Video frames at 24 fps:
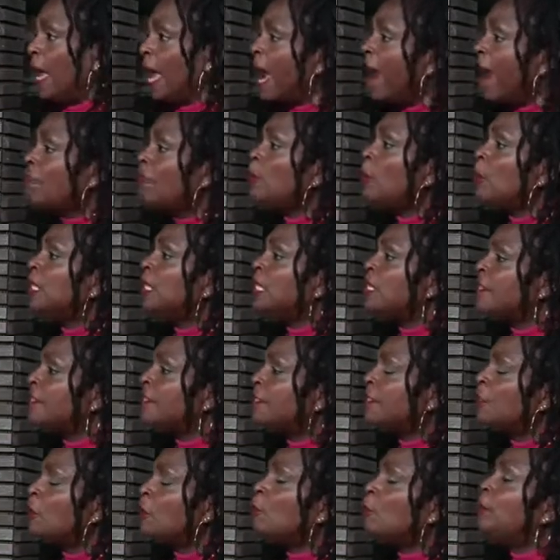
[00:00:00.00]
Everyone is
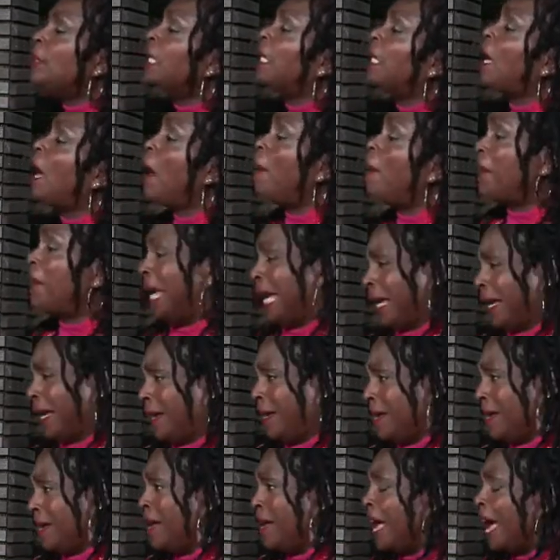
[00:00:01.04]
still becoming
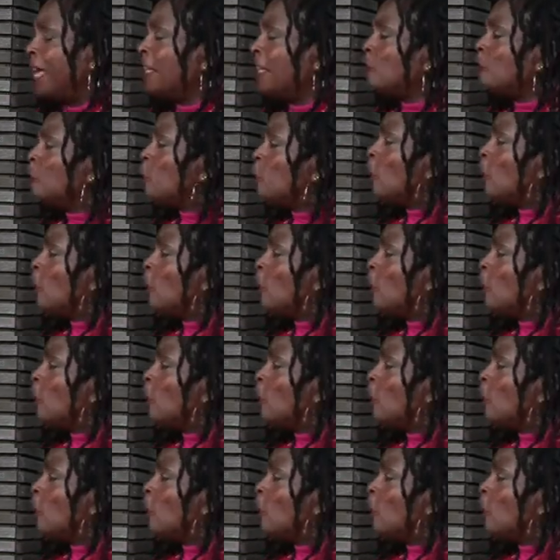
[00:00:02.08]
and